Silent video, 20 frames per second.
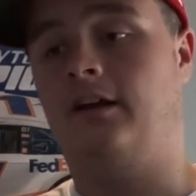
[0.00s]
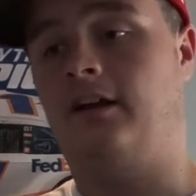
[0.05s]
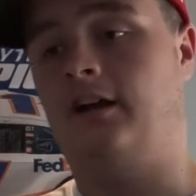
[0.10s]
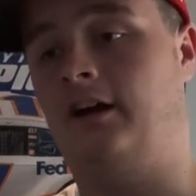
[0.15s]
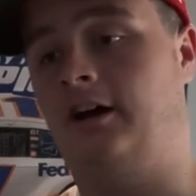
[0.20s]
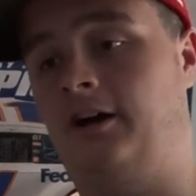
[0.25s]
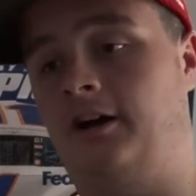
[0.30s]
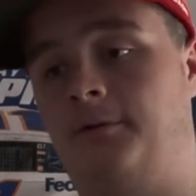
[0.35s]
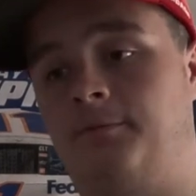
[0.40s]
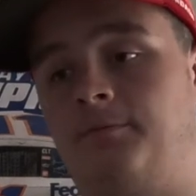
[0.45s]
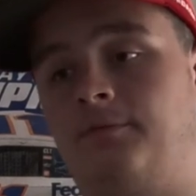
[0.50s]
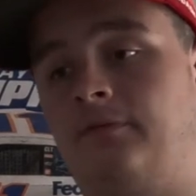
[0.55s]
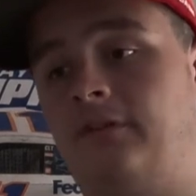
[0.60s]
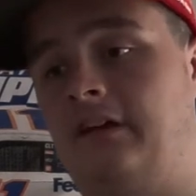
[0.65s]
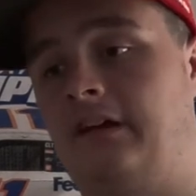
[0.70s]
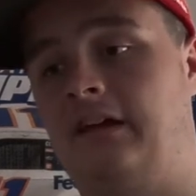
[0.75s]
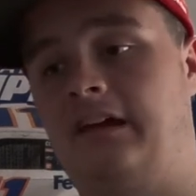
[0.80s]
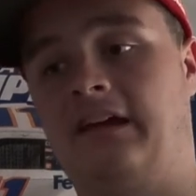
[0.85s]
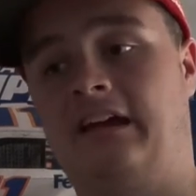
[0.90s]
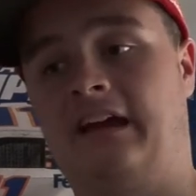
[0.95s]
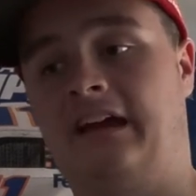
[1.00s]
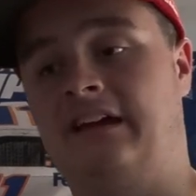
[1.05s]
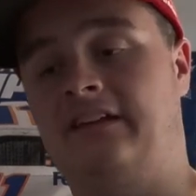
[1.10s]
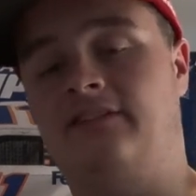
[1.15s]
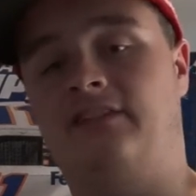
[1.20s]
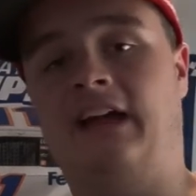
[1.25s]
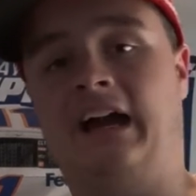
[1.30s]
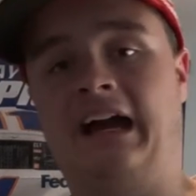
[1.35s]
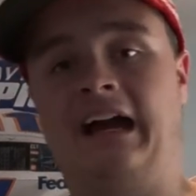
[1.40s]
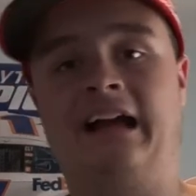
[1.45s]
um,
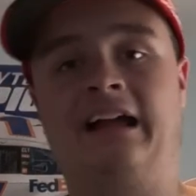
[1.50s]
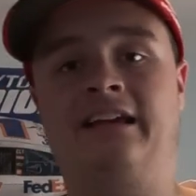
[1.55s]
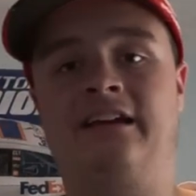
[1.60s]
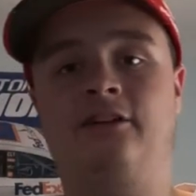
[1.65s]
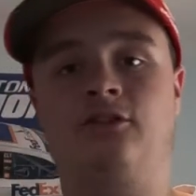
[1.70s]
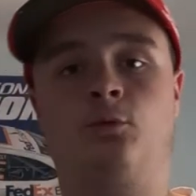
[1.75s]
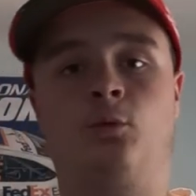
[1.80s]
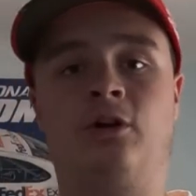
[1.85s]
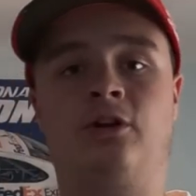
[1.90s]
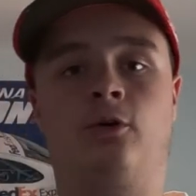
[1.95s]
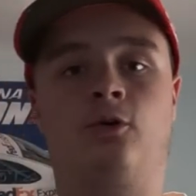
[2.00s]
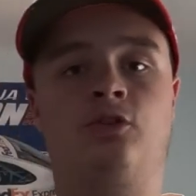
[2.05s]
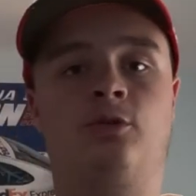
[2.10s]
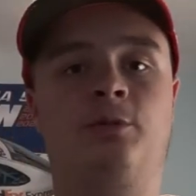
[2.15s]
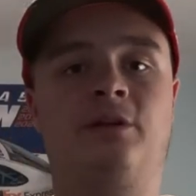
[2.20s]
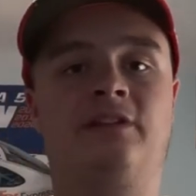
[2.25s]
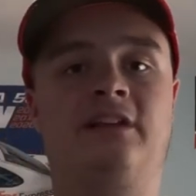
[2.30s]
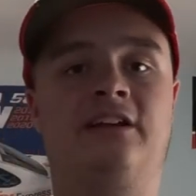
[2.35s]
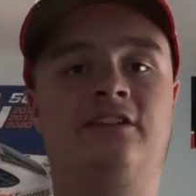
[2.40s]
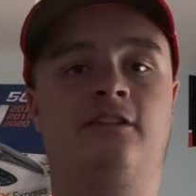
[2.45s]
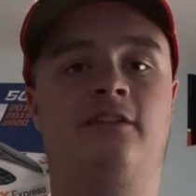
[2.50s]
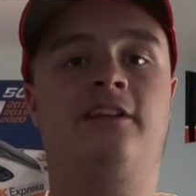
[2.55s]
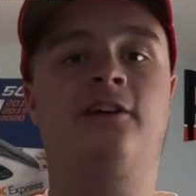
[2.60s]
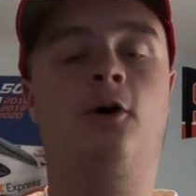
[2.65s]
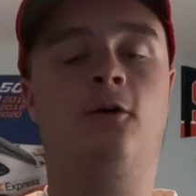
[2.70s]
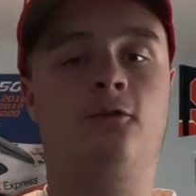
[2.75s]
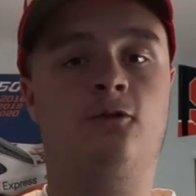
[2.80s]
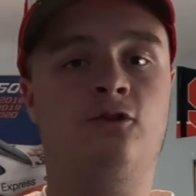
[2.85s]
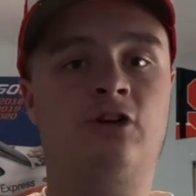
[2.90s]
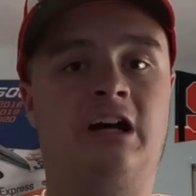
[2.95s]
and that is what ultimately led to the
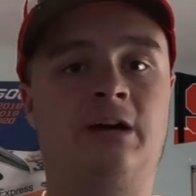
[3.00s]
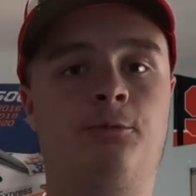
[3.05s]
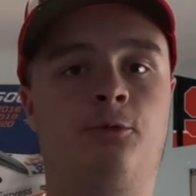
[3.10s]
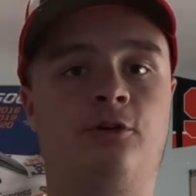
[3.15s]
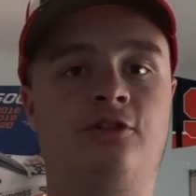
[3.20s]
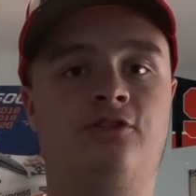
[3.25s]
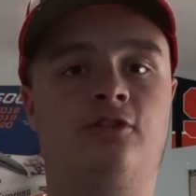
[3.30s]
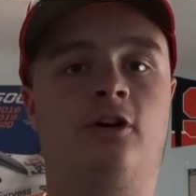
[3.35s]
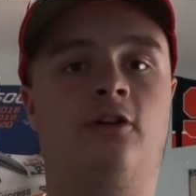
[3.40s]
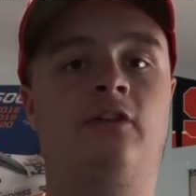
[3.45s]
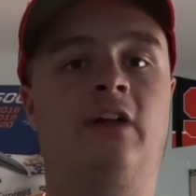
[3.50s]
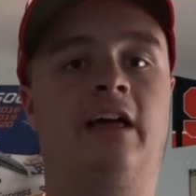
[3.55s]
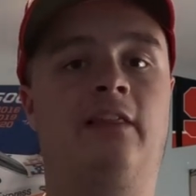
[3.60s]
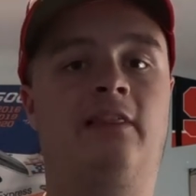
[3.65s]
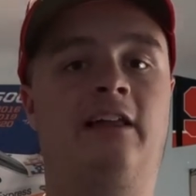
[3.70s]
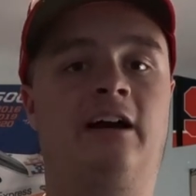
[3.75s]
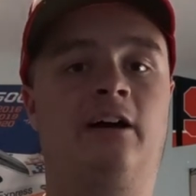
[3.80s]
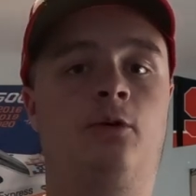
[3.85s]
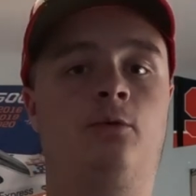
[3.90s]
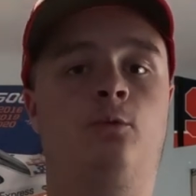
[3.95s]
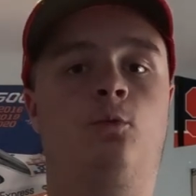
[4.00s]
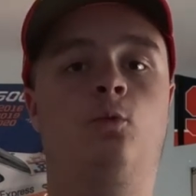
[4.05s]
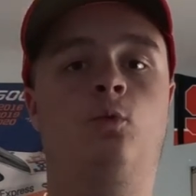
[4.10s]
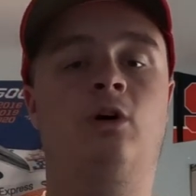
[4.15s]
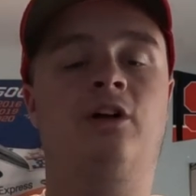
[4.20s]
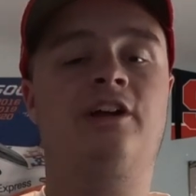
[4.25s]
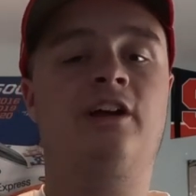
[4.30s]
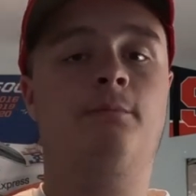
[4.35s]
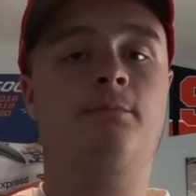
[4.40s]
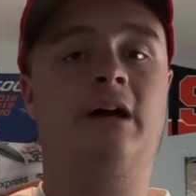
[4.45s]
overtime restart that allowed
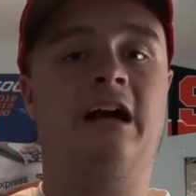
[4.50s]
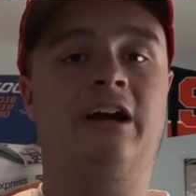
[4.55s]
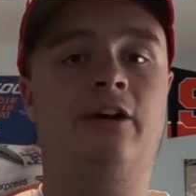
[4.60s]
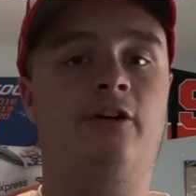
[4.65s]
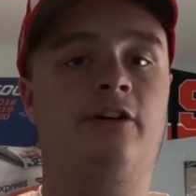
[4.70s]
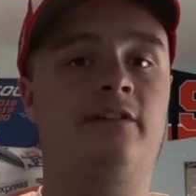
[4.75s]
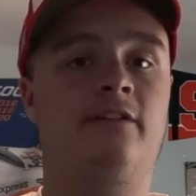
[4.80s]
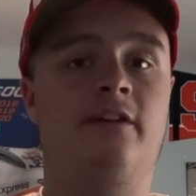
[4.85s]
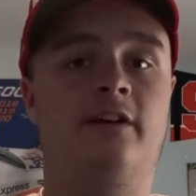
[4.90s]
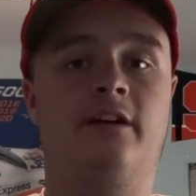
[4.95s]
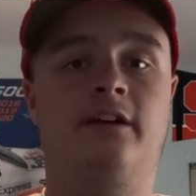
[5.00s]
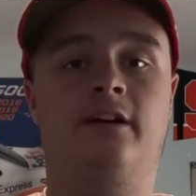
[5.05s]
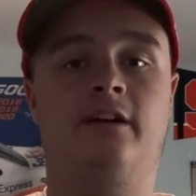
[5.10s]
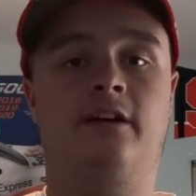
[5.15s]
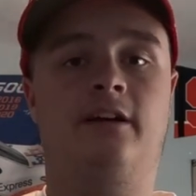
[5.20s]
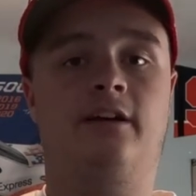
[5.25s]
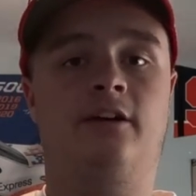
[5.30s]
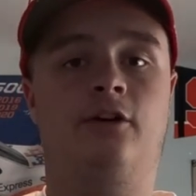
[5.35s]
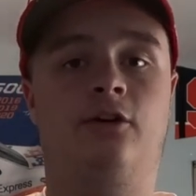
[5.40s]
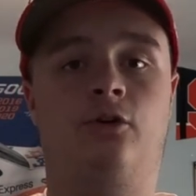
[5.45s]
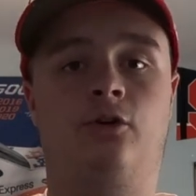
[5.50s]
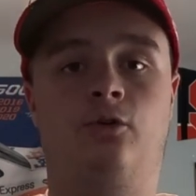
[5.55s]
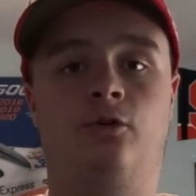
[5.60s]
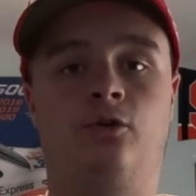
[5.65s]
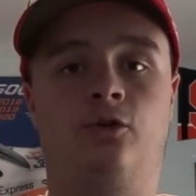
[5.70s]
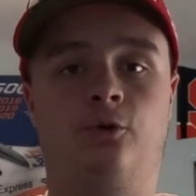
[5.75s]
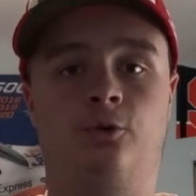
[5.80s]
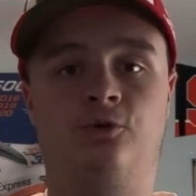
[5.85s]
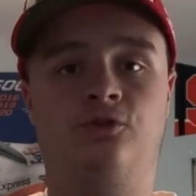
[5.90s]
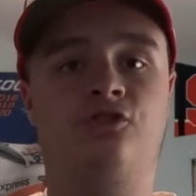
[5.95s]
William Byron,
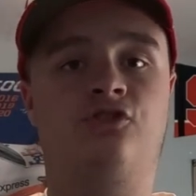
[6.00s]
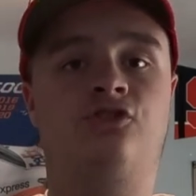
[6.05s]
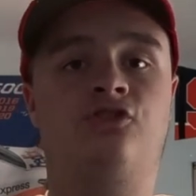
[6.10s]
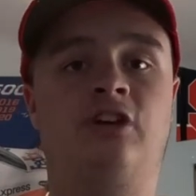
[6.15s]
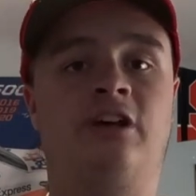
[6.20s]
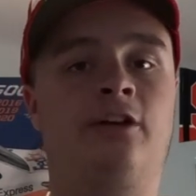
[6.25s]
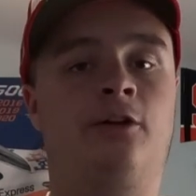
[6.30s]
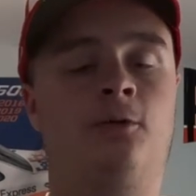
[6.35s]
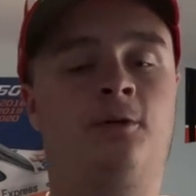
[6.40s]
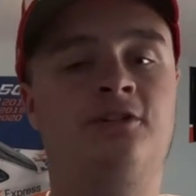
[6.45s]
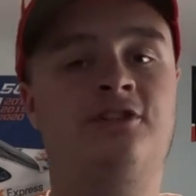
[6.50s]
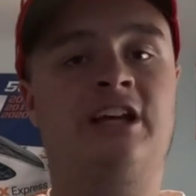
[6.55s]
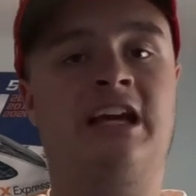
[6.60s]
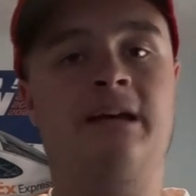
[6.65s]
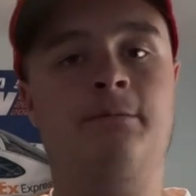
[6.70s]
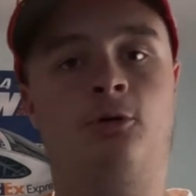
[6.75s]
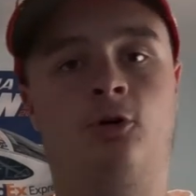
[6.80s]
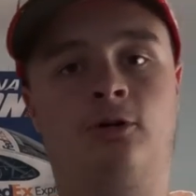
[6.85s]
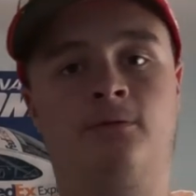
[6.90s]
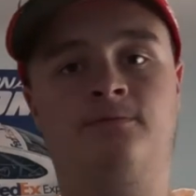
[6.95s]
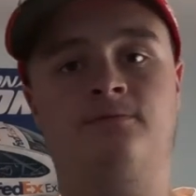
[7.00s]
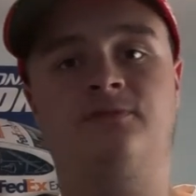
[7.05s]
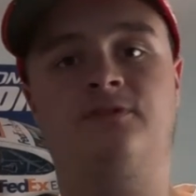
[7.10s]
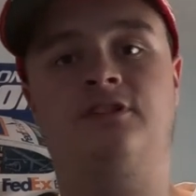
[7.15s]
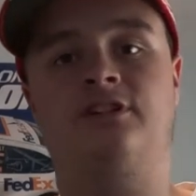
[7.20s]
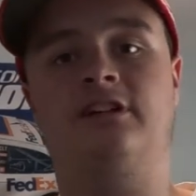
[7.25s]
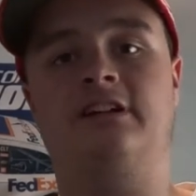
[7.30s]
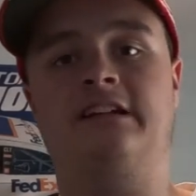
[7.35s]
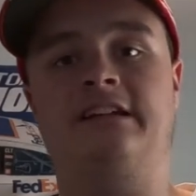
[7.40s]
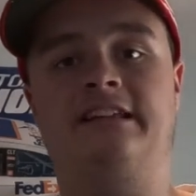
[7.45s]
who still was able
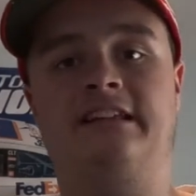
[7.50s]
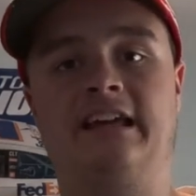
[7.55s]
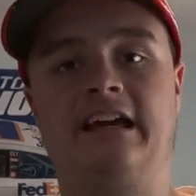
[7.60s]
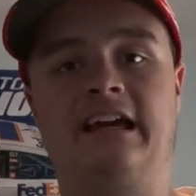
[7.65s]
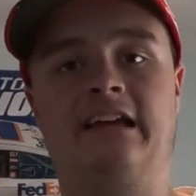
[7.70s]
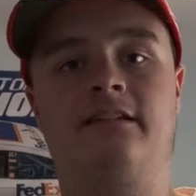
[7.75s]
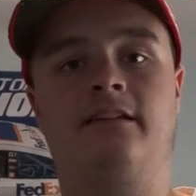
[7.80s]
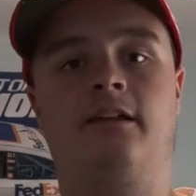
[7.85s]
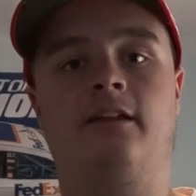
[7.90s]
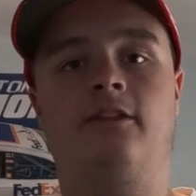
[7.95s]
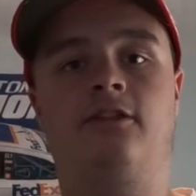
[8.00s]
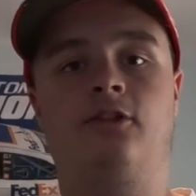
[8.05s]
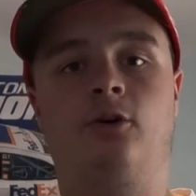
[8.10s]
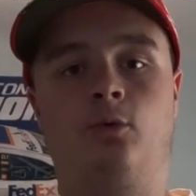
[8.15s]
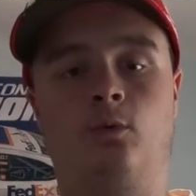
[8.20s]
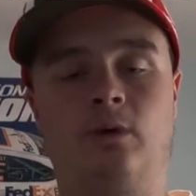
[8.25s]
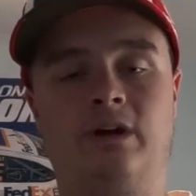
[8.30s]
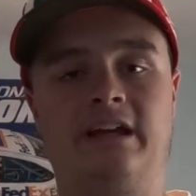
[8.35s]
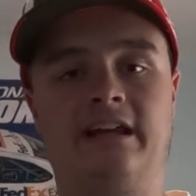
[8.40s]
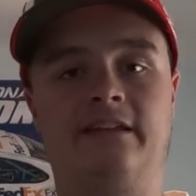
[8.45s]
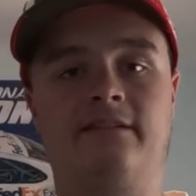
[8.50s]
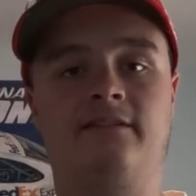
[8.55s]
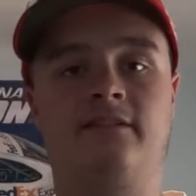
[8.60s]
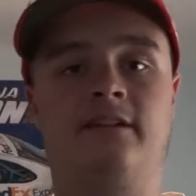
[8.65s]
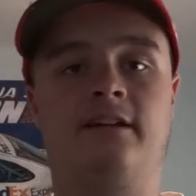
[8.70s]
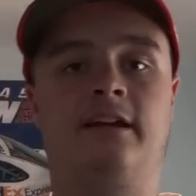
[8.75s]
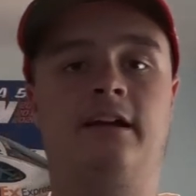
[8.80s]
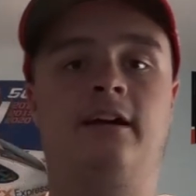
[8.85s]
to get the win.